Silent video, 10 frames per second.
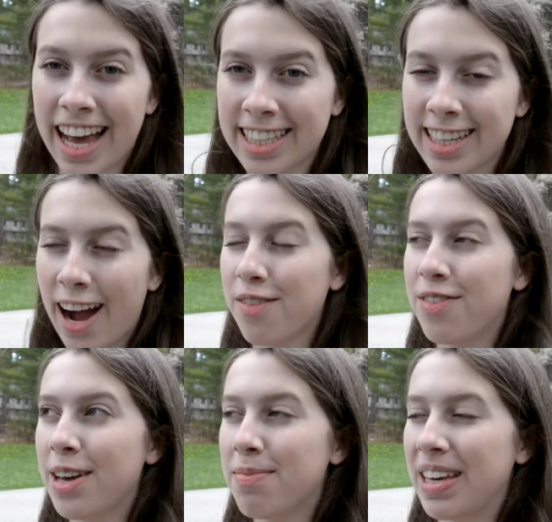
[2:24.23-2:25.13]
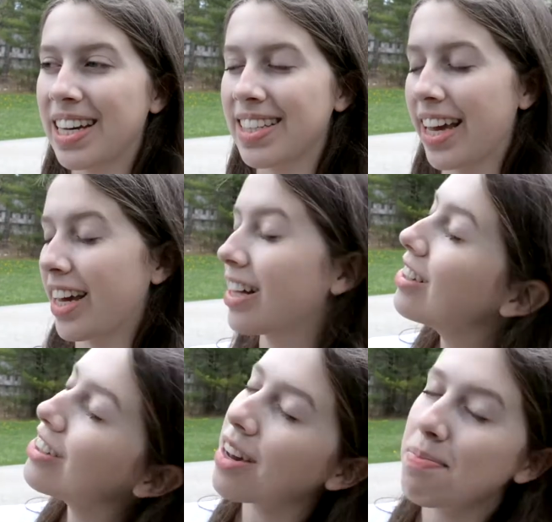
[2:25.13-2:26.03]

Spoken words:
next outfit because it includes